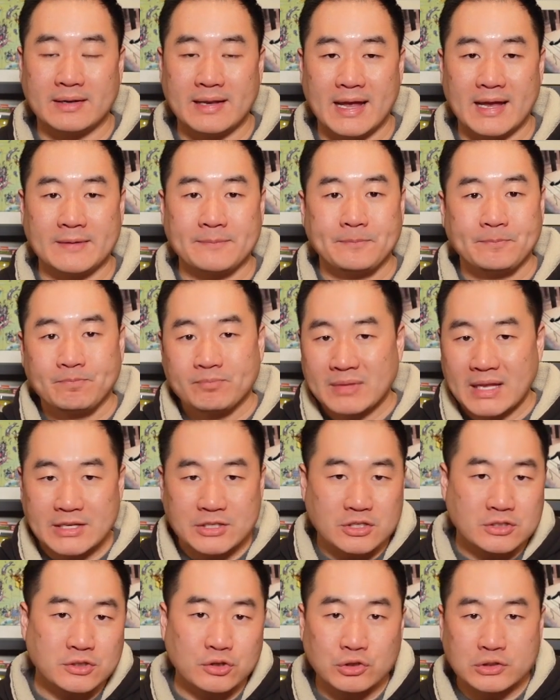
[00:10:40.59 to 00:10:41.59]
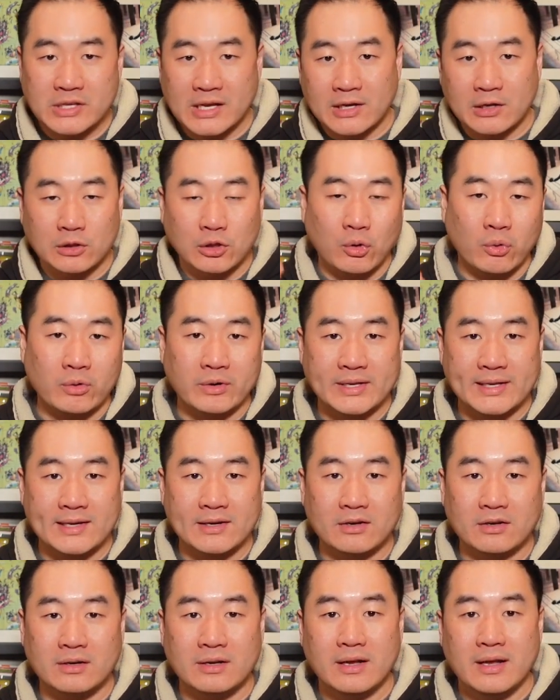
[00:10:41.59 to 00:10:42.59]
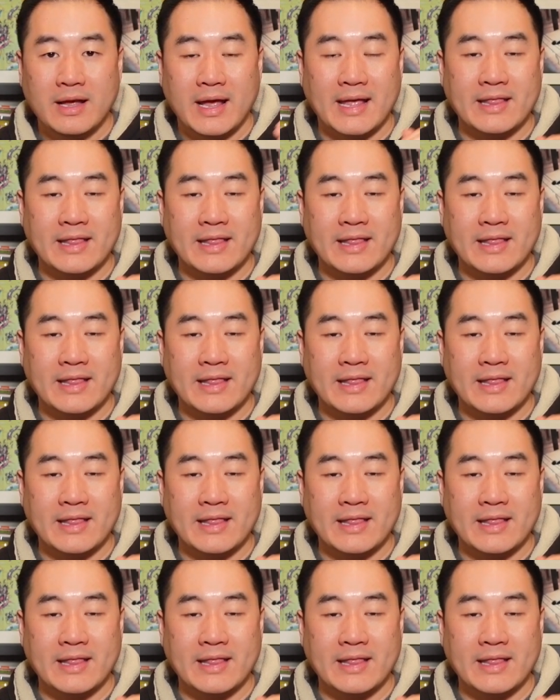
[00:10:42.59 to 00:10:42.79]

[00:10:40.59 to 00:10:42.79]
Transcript: 10, it just looks like a lower tier.